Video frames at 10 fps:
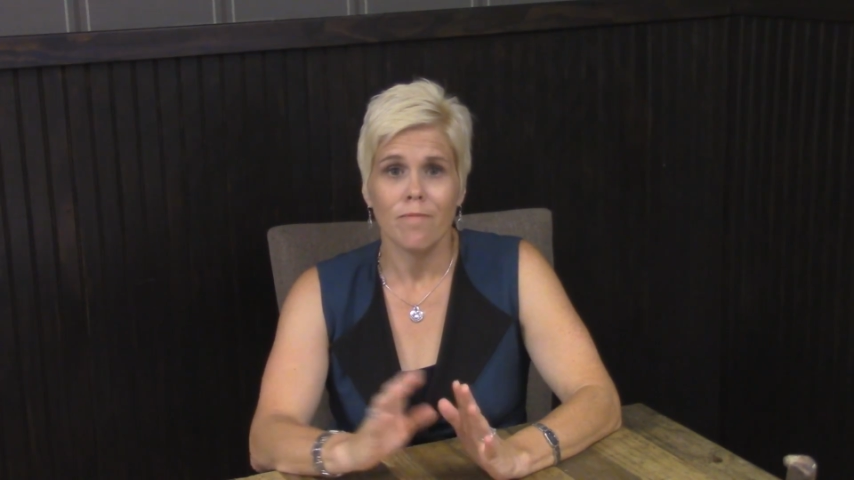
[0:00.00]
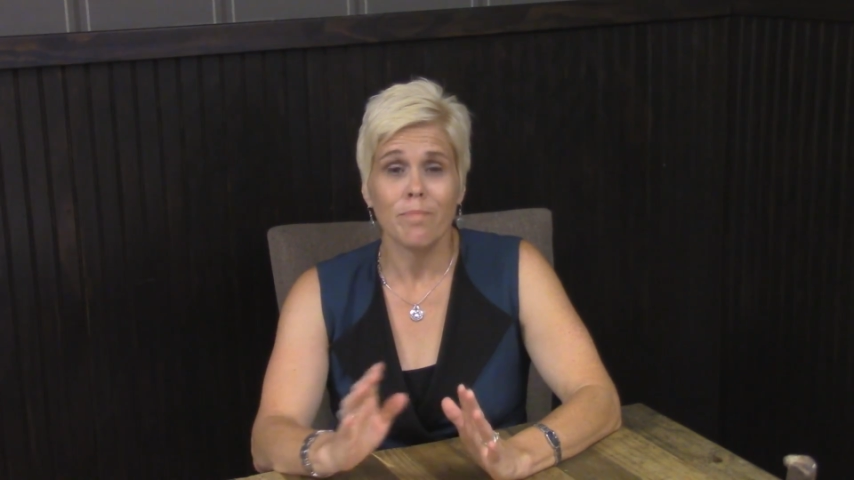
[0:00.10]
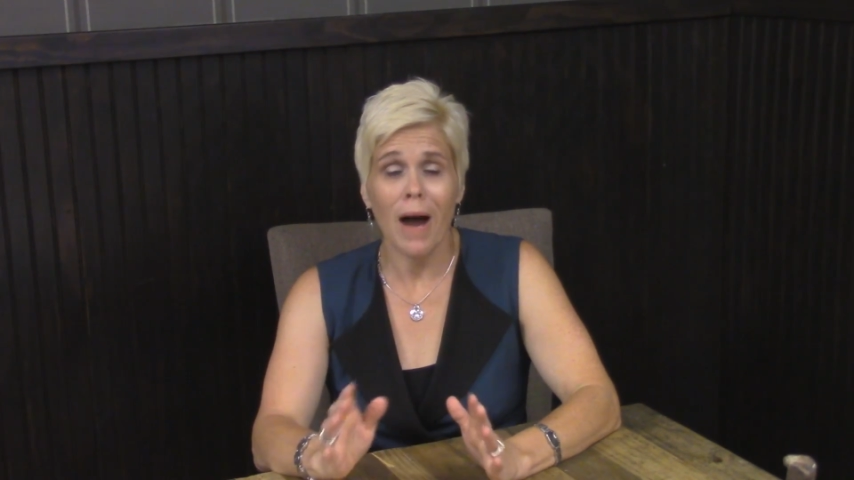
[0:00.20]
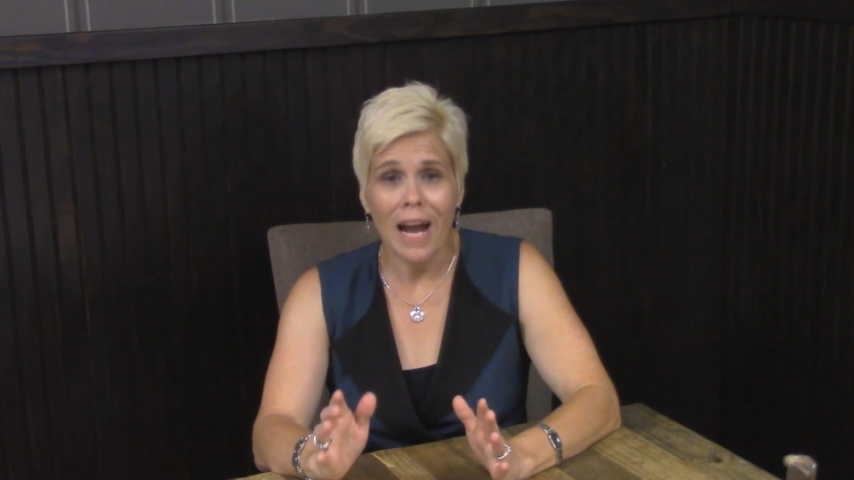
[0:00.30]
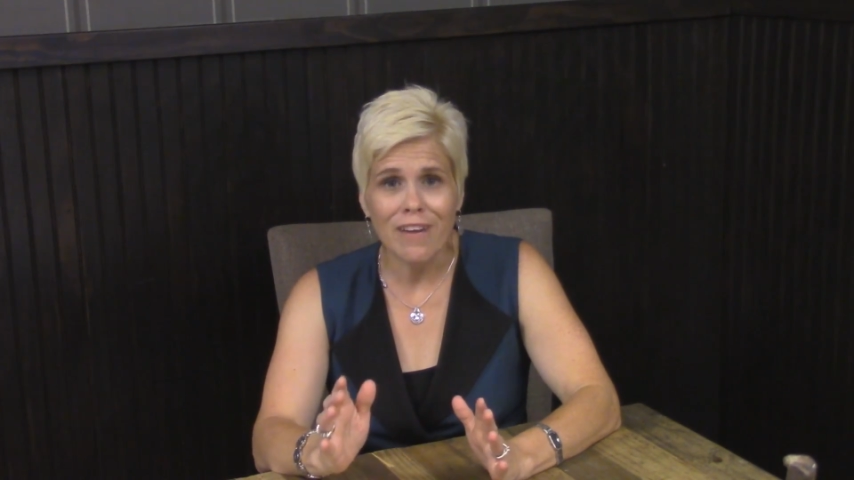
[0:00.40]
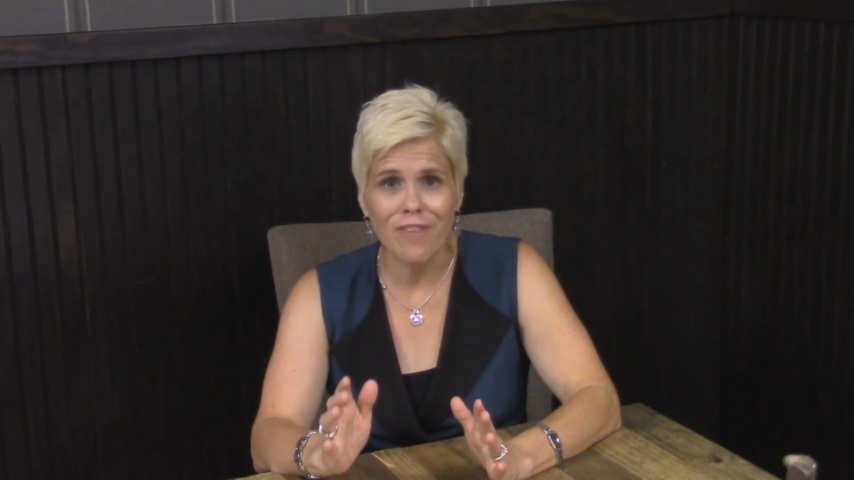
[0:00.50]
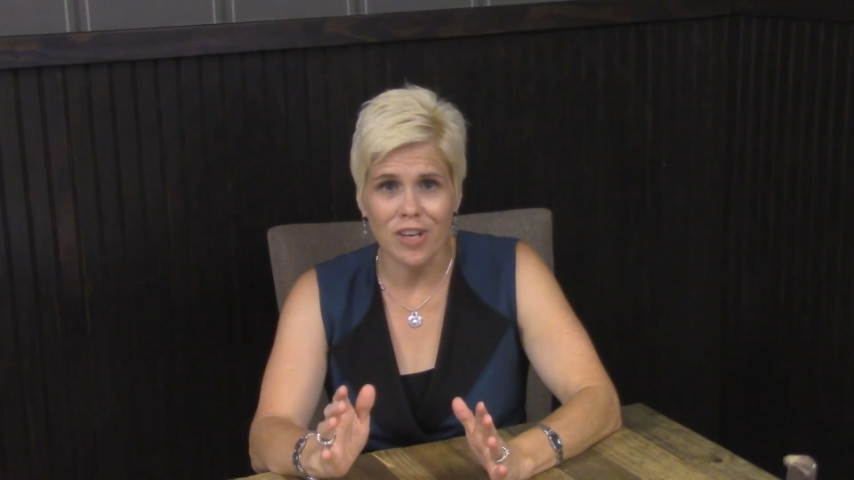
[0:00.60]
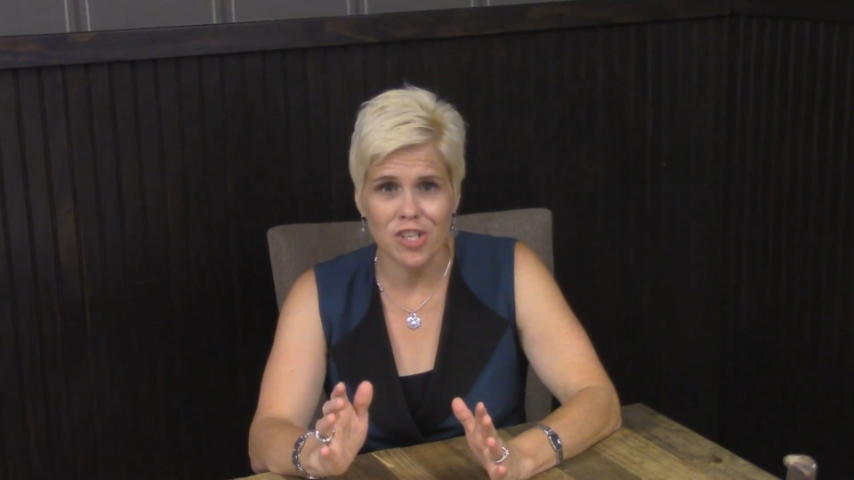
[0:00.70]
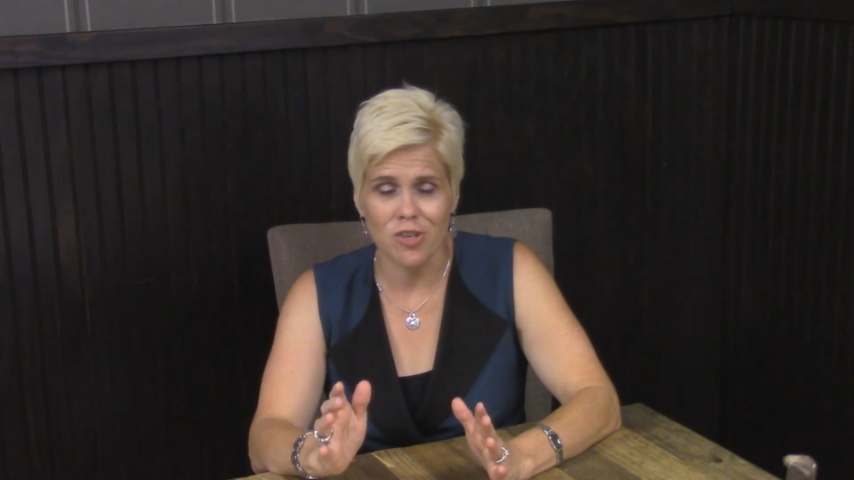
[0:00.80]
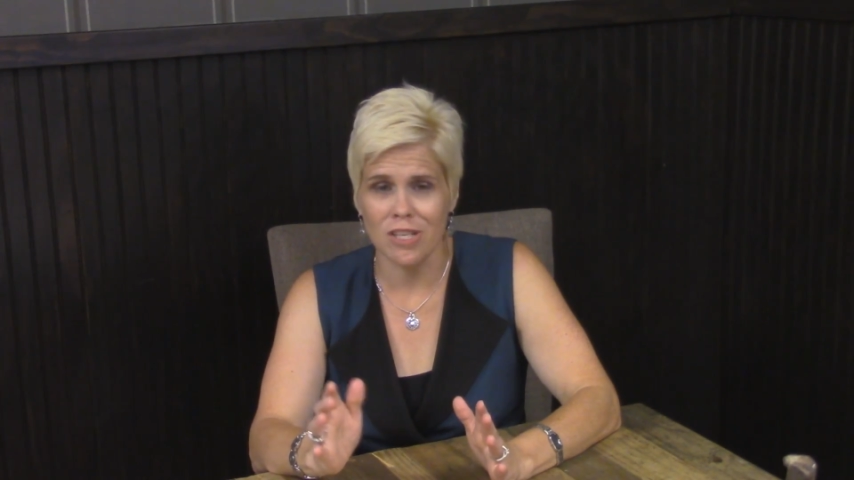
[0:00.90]
Buying
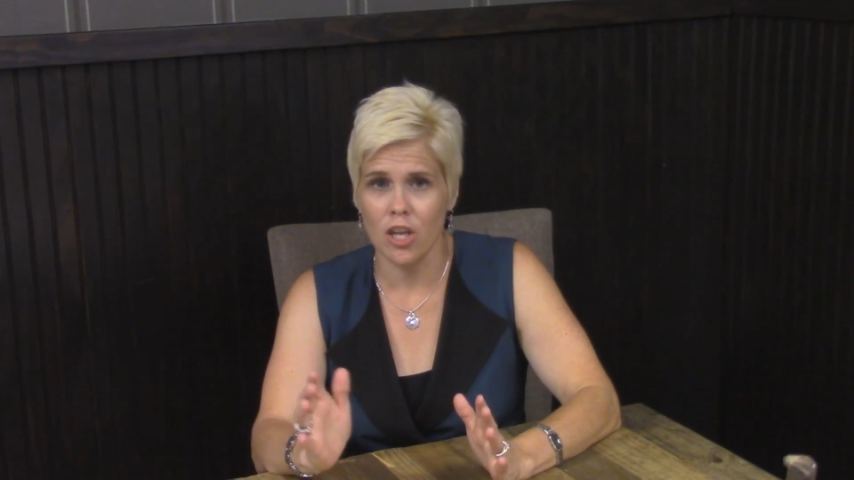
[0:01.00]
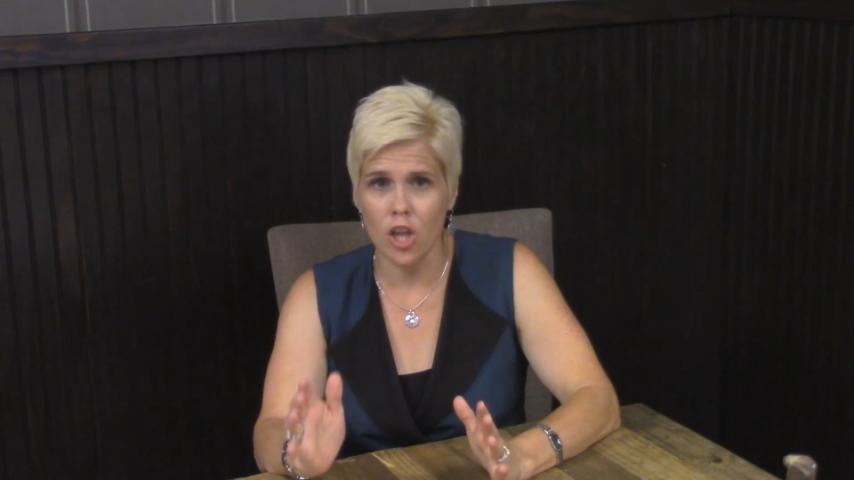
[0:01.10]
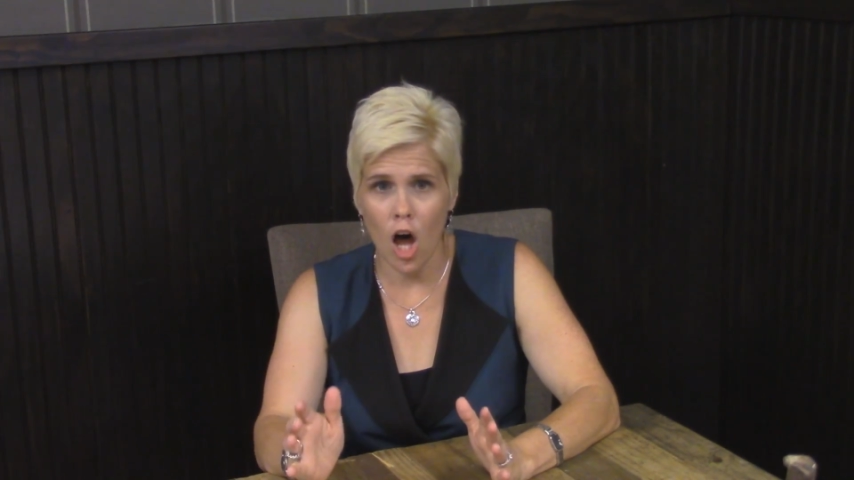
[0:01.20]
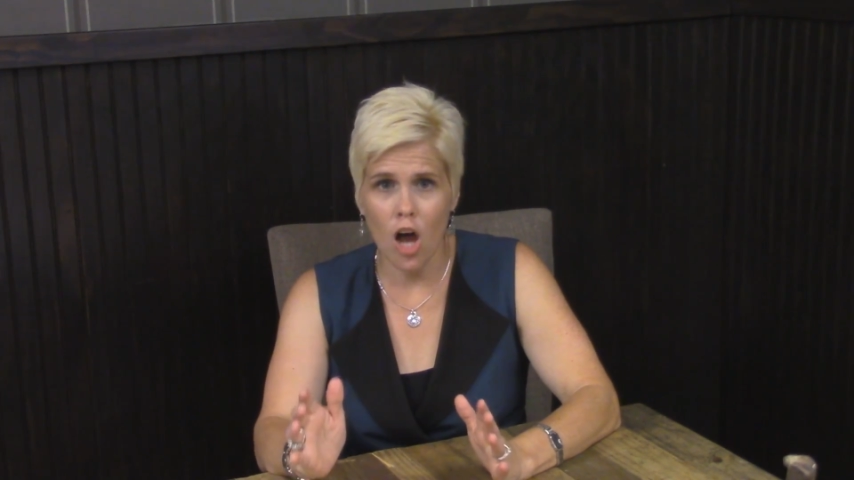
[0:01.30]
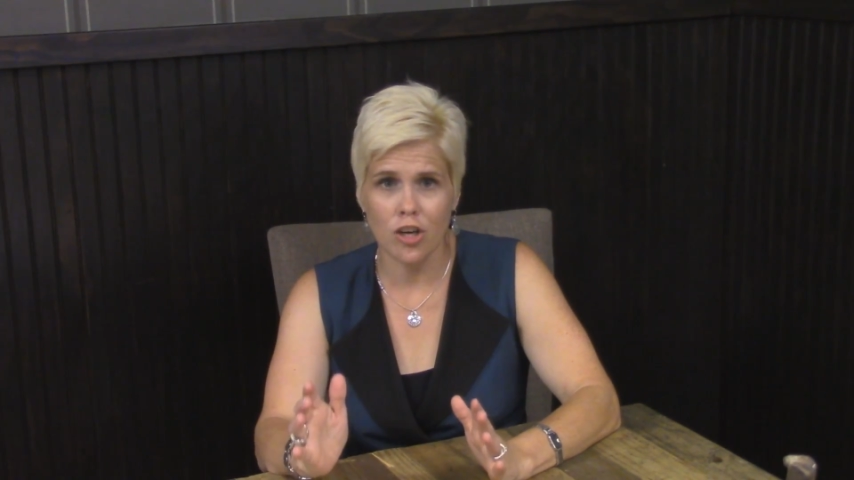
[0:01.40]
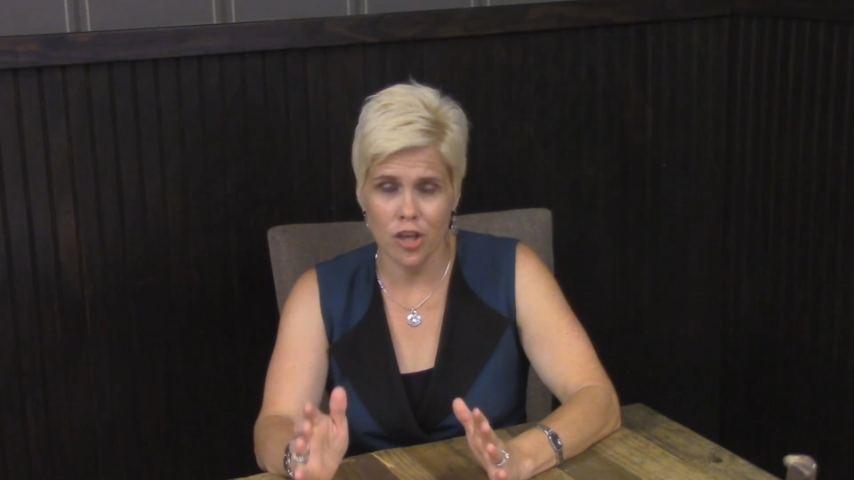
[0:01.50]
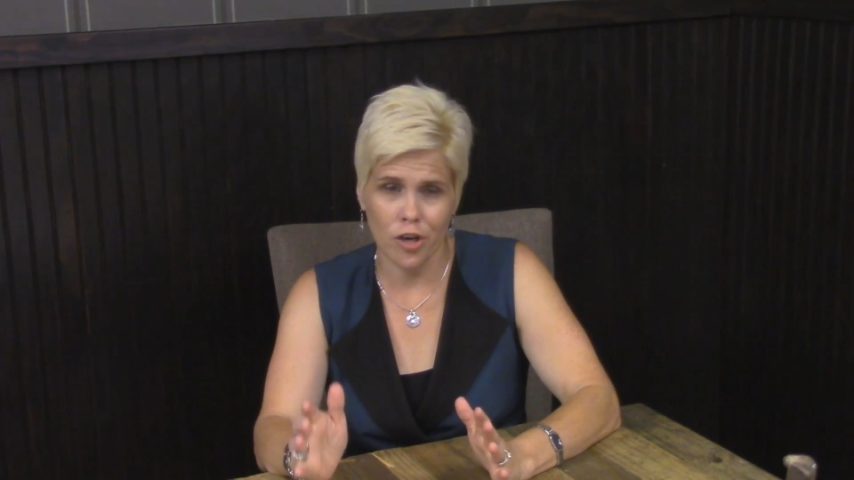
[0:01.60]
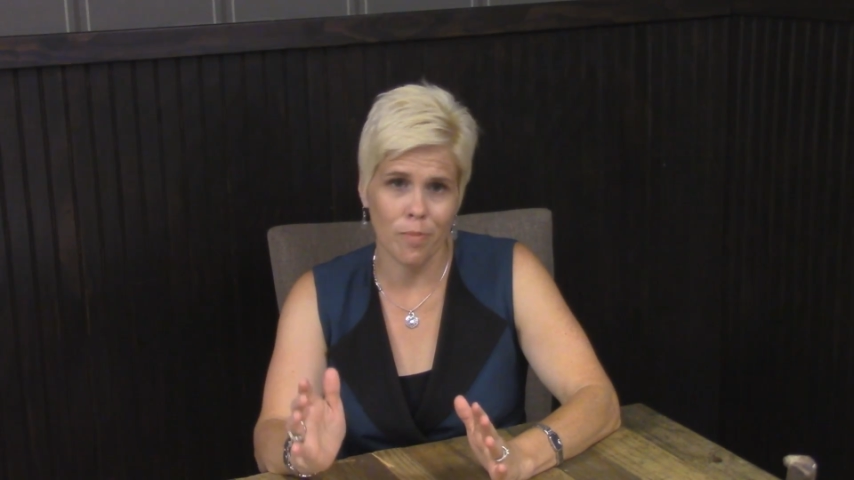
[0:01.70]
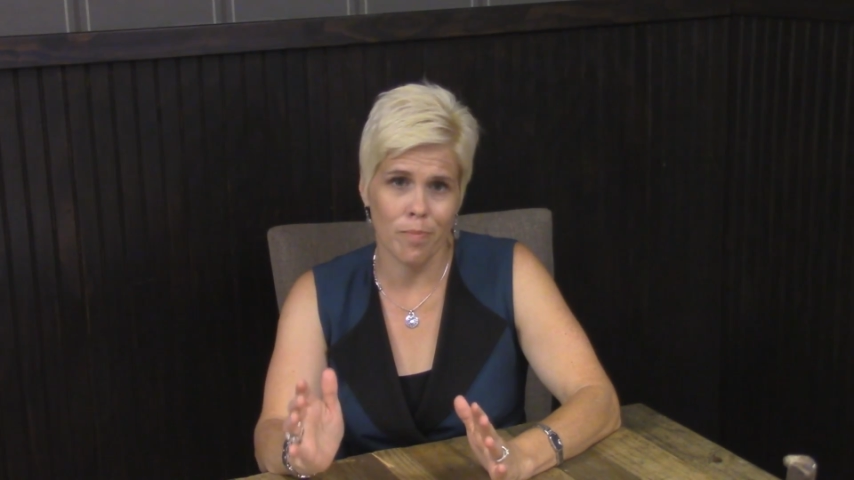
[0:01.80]
furniture is a long-term